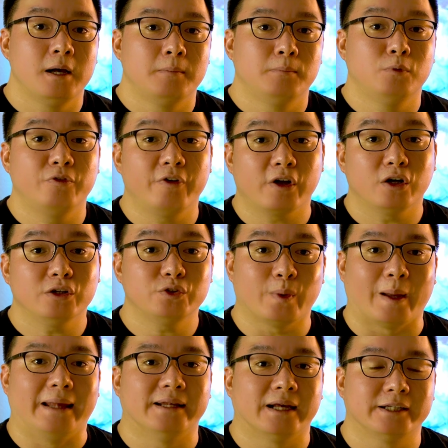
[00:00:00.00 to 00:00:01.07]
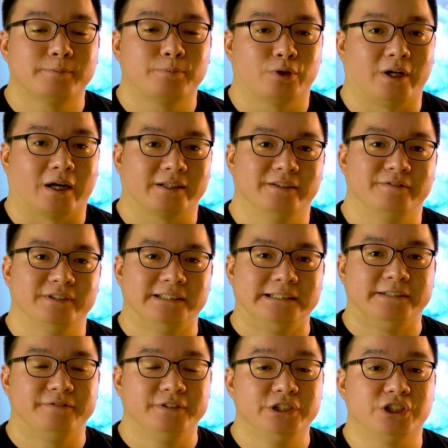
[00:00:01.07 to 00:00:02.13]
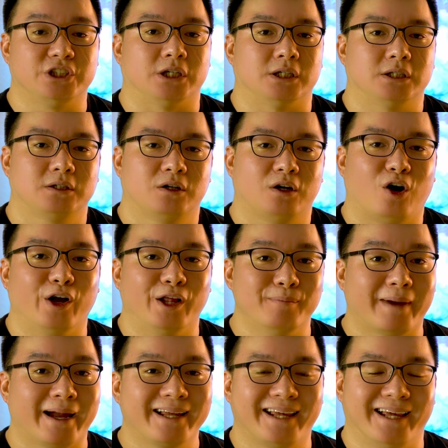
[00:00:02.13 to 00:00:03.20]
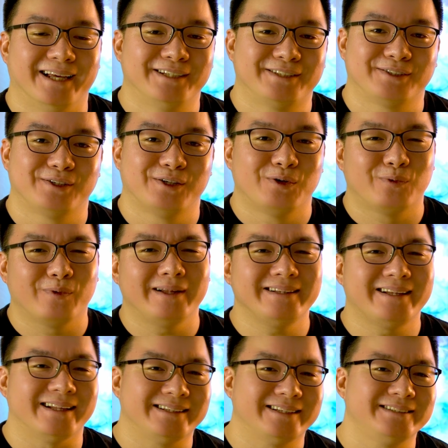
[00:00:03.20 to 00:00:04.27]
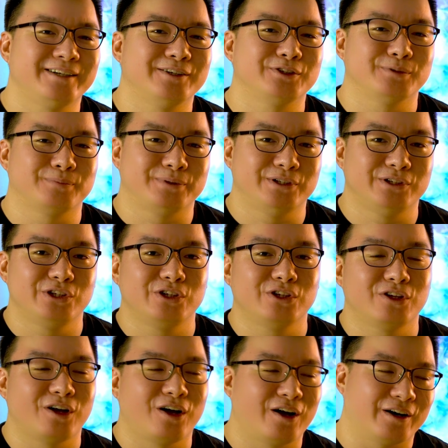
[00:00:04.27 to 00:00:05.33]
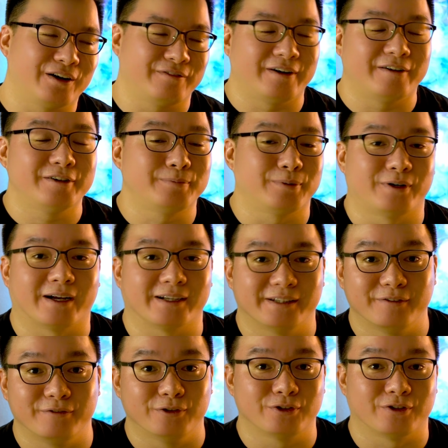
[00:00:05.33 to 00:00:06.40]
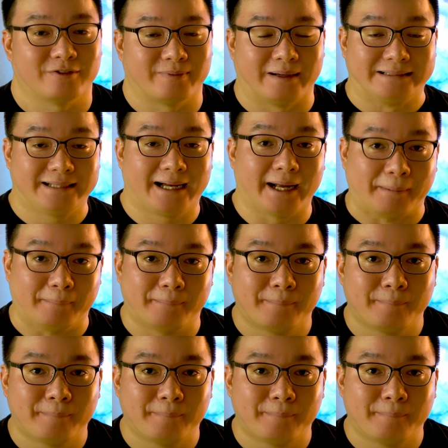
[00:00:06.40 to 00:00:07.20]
Moving on to another productivity feature, or in my case, one that turned out to be not a very productive use of my time.